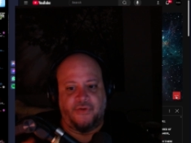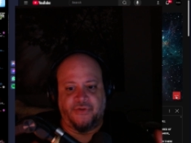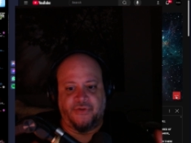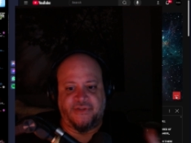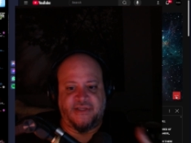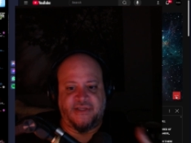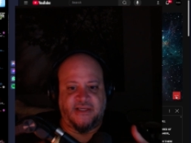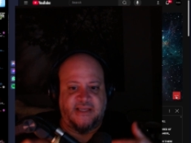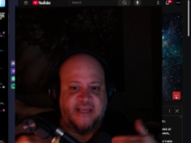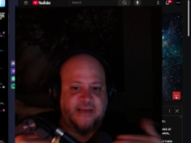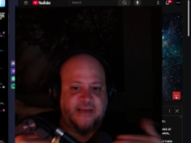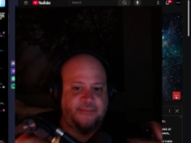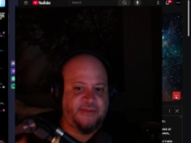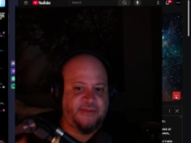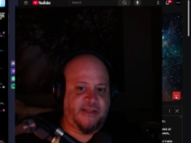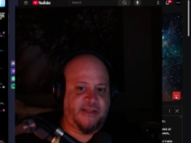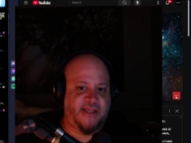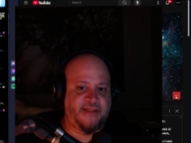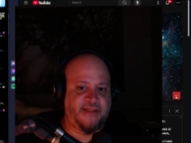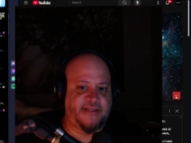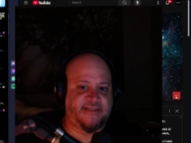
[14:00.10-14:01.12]
to
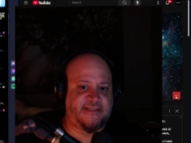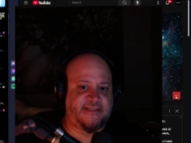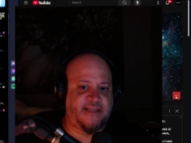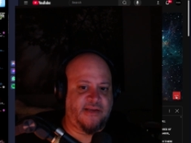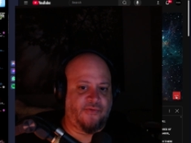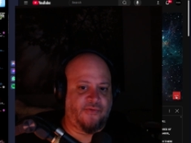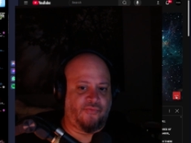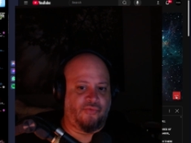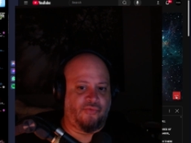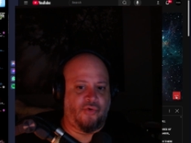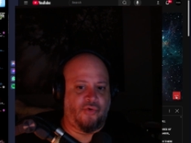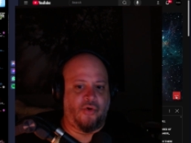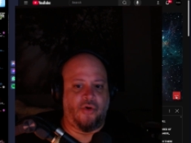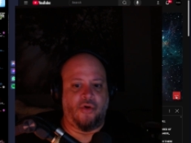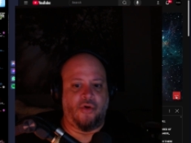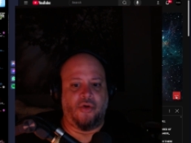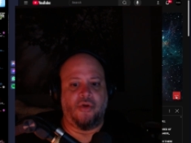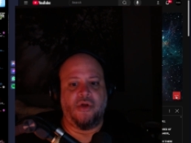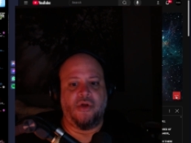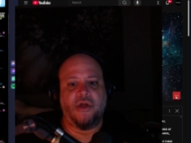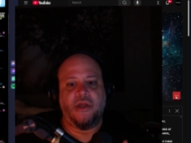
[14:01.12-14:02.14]
let this thing
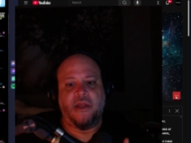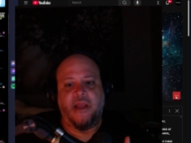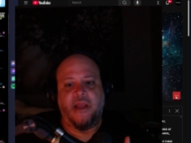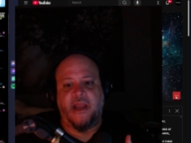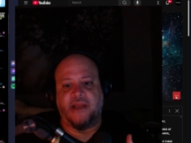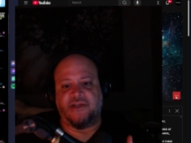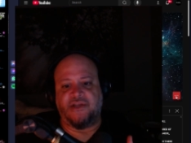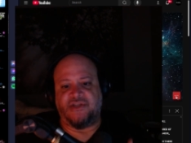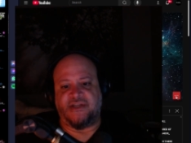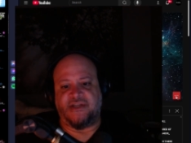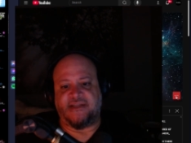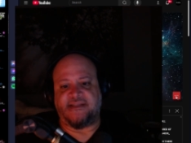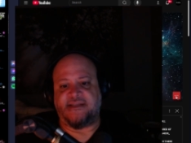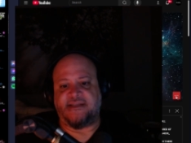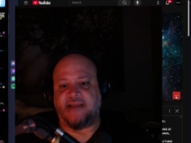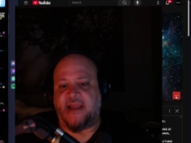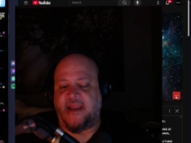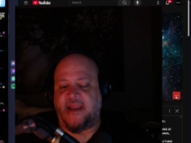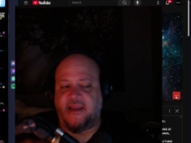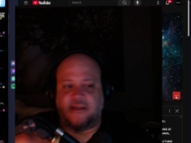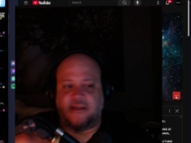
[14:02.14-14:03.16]
roll and
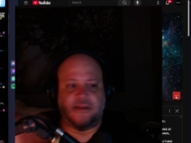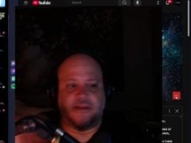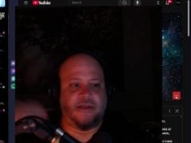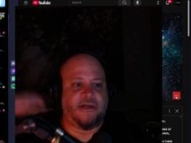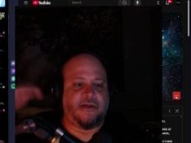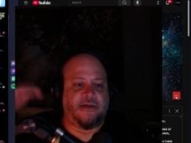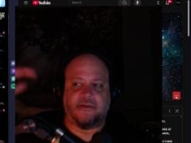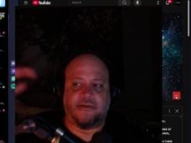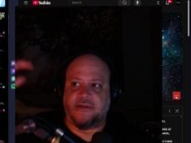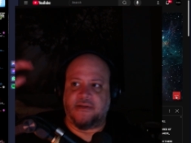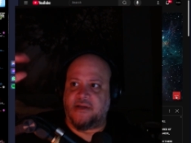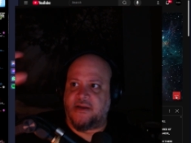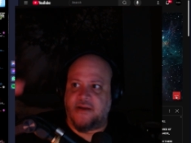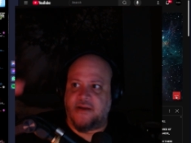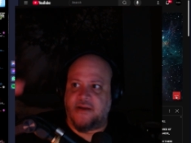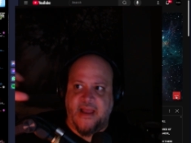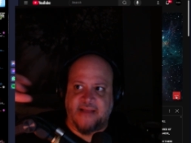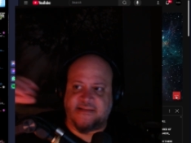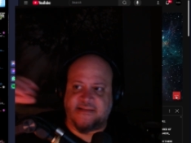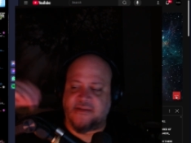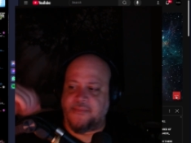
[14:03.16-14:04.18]
just, hey, look,
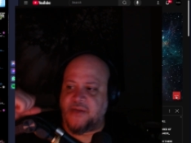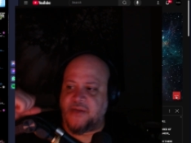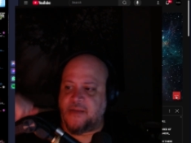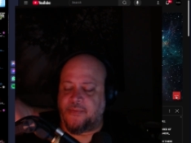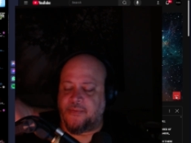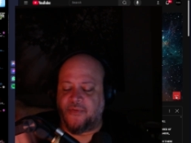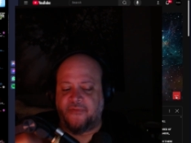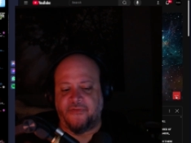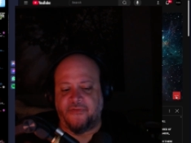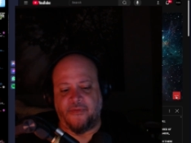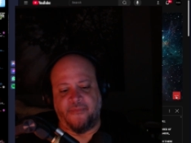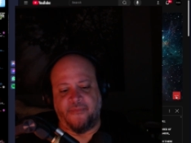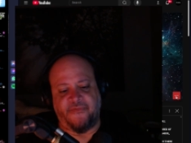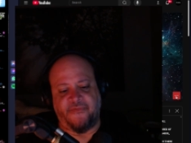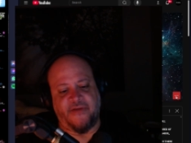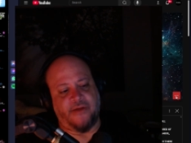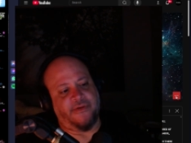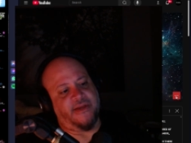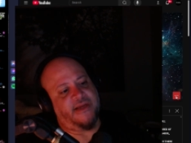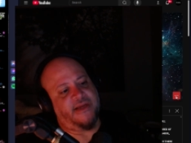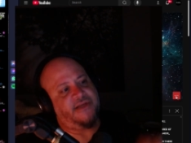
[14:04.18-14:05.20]
add some people from
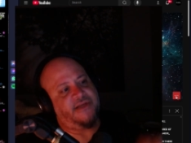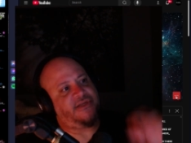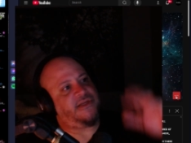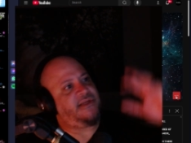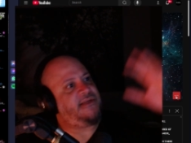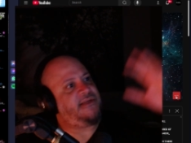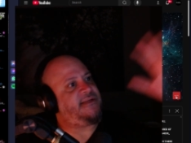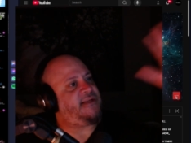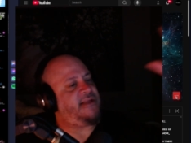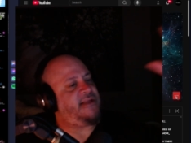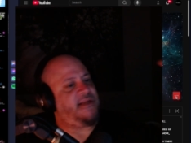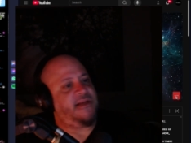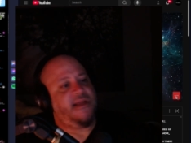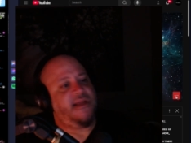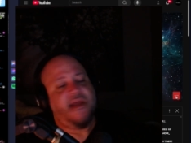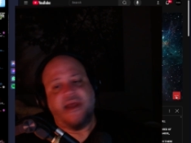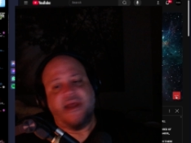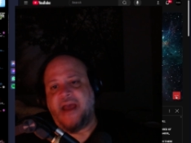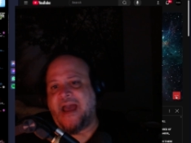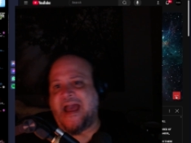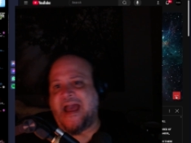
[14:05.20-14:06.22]
Foundations, and then
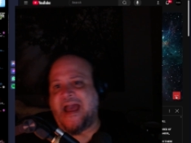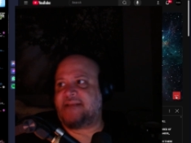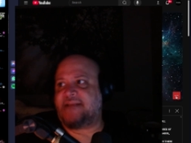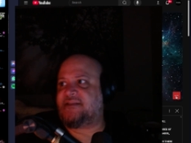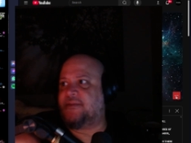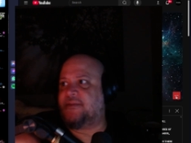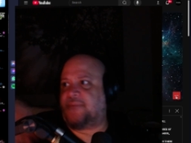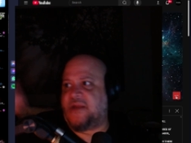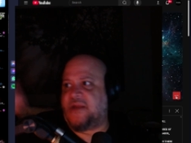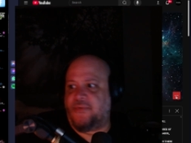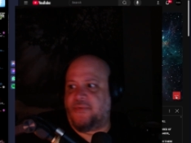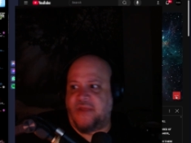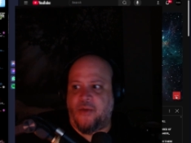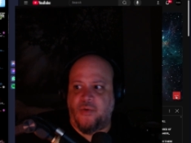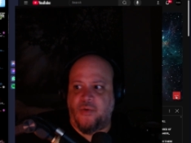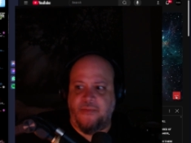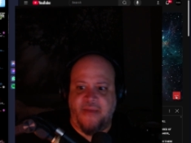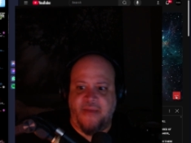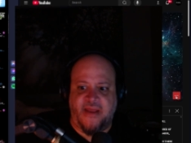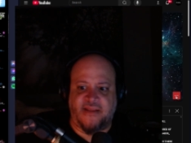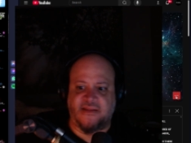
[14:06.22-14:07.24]
add some people that we
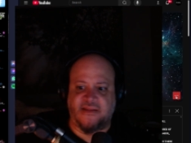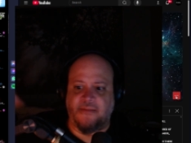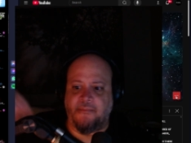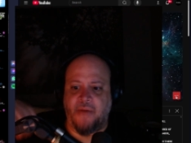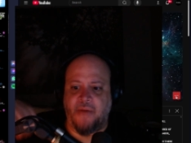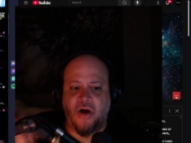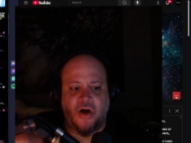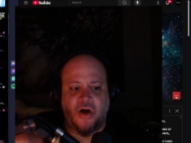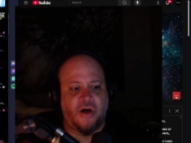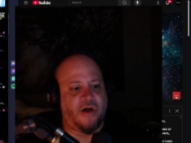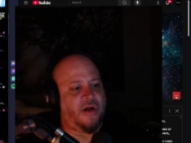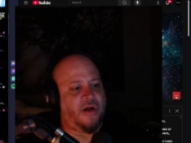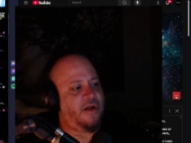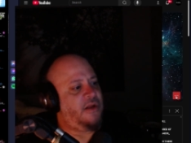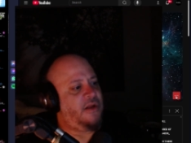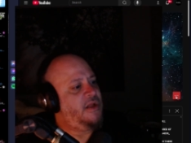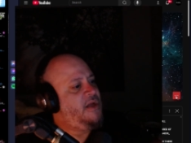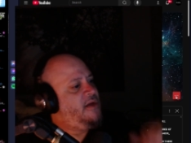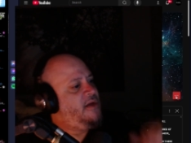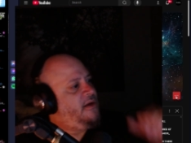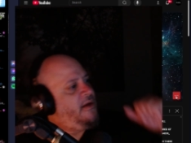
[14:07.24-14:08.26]
met at the mall,
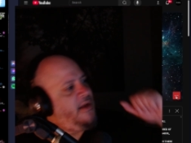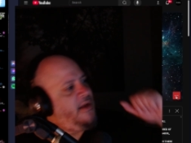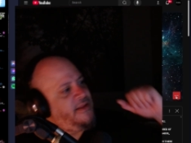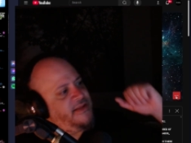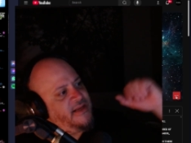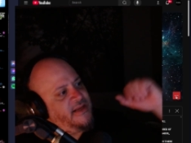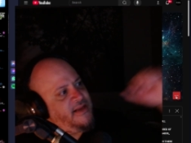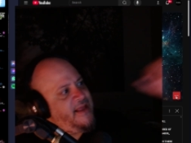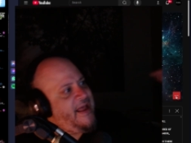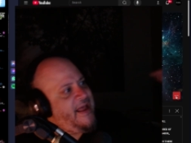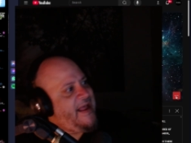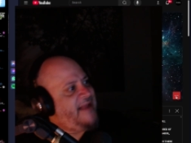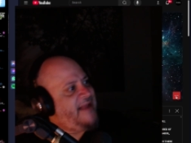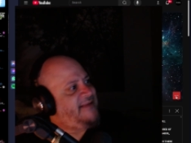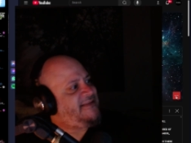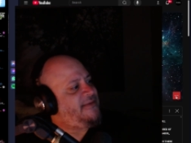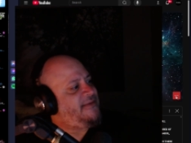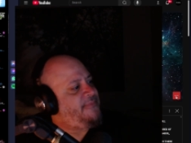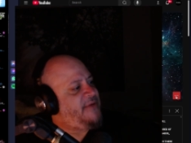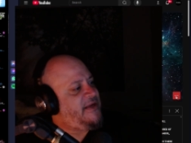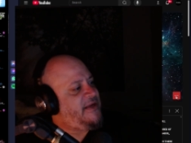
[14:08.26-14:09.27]
and then add
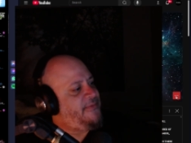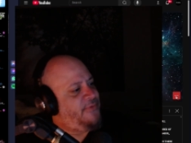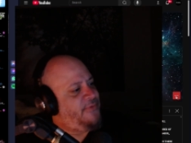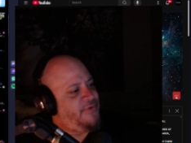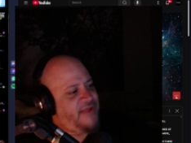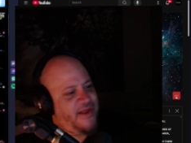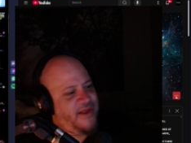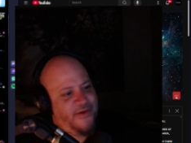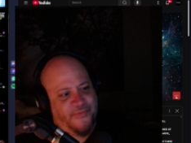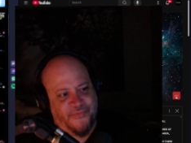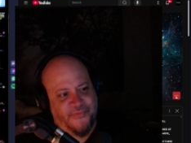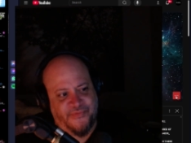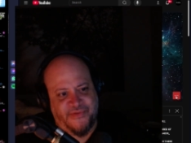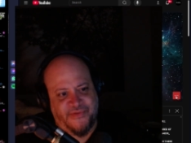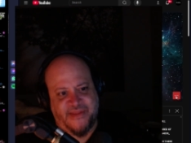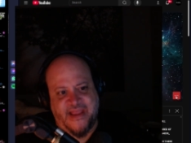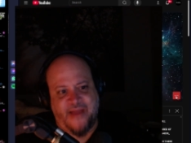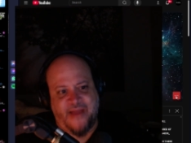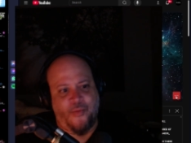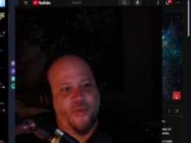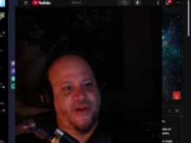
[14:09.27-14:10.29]
some people
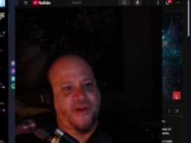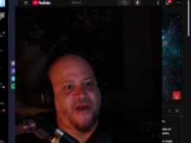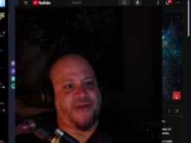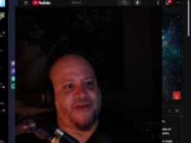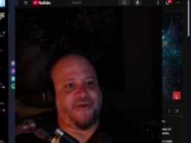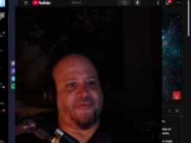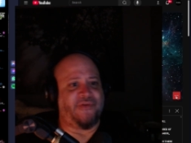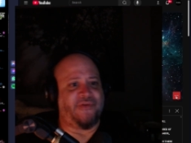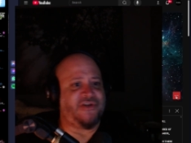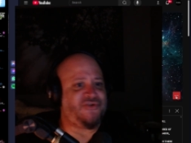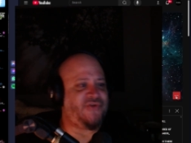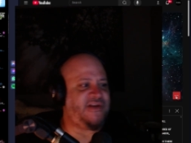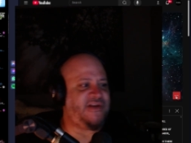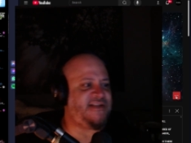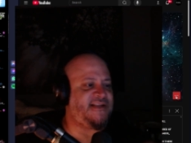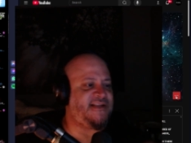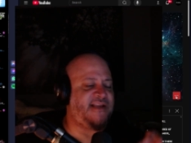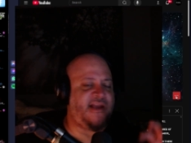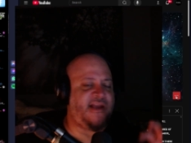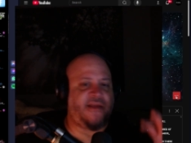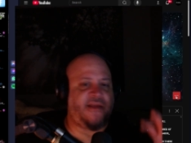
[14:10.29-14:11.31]
that went on a retreat
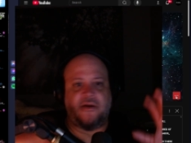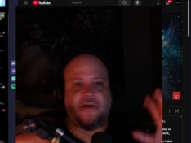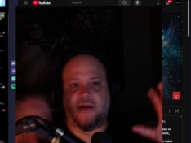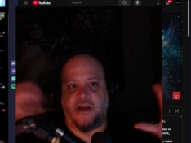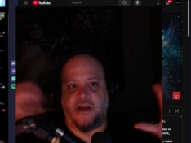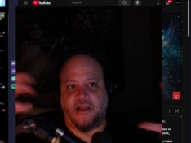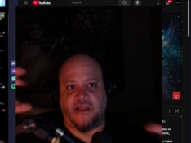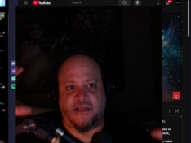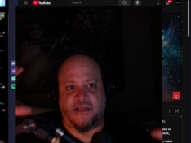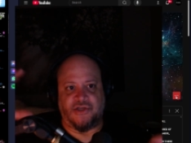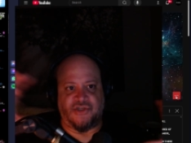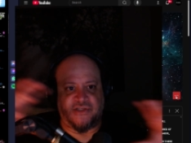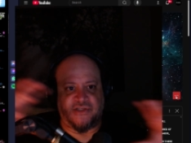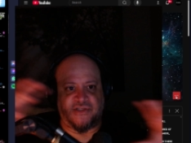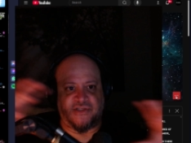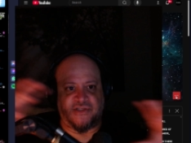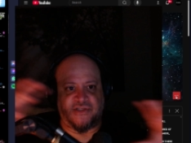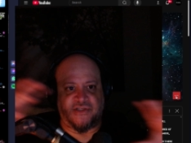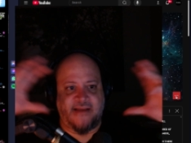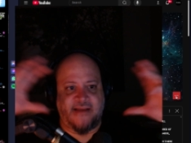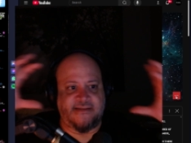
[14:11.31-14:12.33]
together. And then just
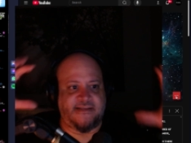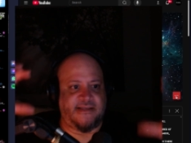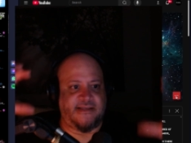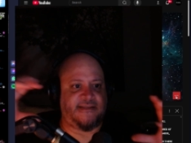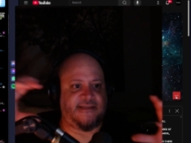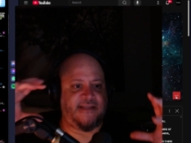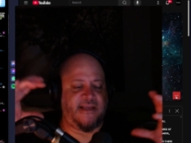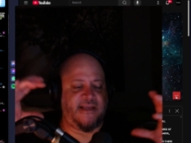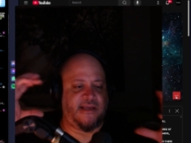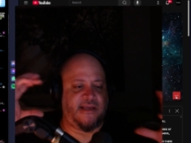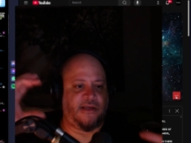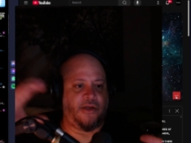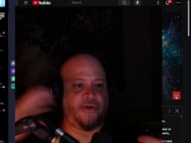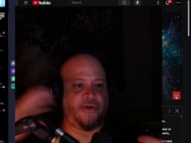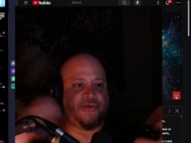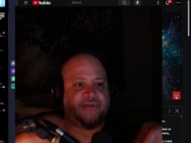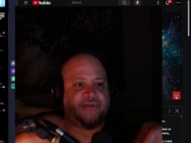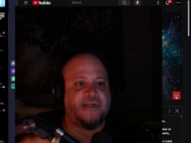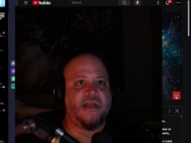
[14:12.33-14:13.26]
as this thing goes,